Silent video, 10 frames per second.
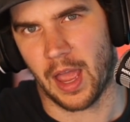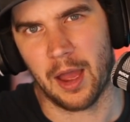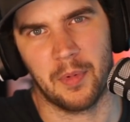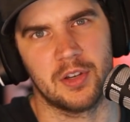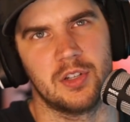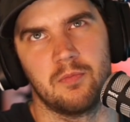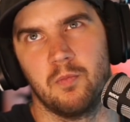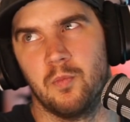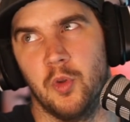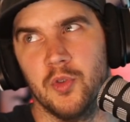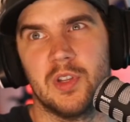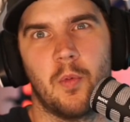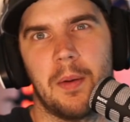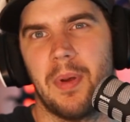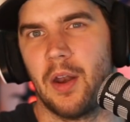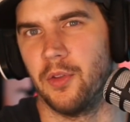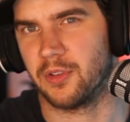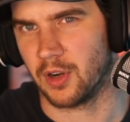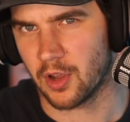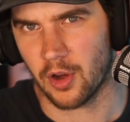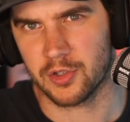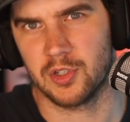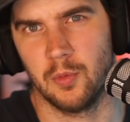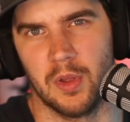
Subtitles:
how much losing one battle is going to cost you,